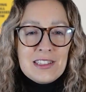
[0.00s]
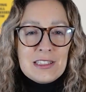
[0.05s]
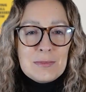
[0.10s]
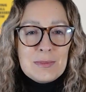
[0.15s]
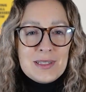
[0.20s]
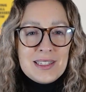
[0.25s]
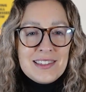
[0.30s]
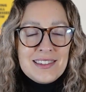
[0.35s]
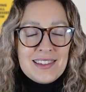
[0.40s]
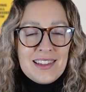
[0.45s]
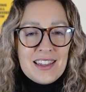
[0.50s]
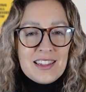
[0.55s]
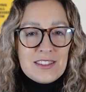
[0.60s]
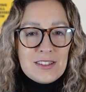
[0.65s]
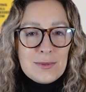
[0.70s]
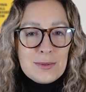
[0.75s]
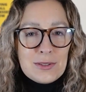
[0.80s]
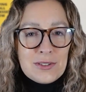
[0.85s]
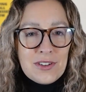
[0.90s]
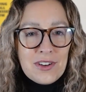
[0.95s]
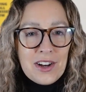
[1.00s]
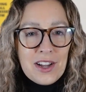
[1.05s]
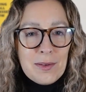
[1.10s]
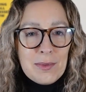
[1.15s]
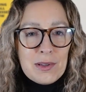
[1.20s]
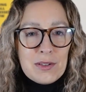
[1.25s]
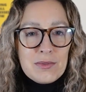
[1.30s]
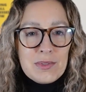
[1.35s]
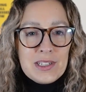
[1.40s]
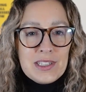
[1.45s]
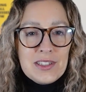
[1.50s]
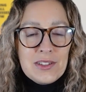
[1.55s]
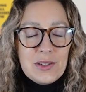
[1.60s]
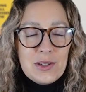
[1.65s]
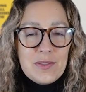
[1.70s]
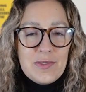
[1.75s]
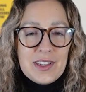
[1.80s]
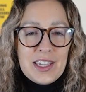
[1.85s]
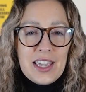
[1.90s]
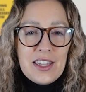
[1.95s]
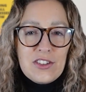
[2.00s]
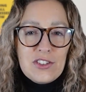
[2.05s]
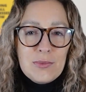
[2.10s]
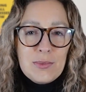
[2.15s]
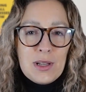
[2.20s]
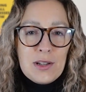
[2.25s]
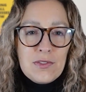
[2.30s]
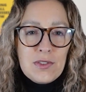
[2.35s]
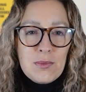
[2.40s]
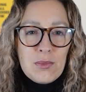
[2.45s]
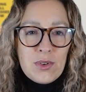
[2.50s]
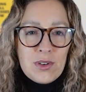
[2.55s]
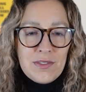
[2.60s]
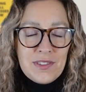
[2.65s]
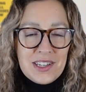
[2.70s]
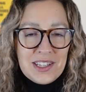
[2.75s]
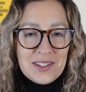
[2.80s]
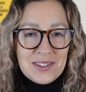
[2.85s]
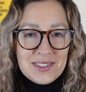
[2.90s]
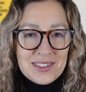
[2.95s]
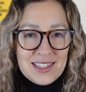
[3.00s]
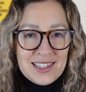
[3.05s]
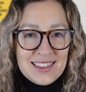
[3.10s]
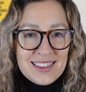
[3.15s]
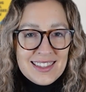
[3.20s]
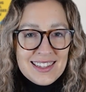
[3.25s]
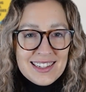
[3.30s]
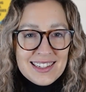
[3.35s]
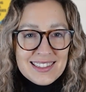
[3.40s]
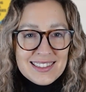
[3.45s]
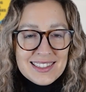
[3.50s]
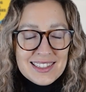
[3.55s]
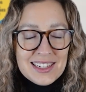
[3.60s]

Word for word: So please like, subscribe, and ring the notification bell for more videos like these,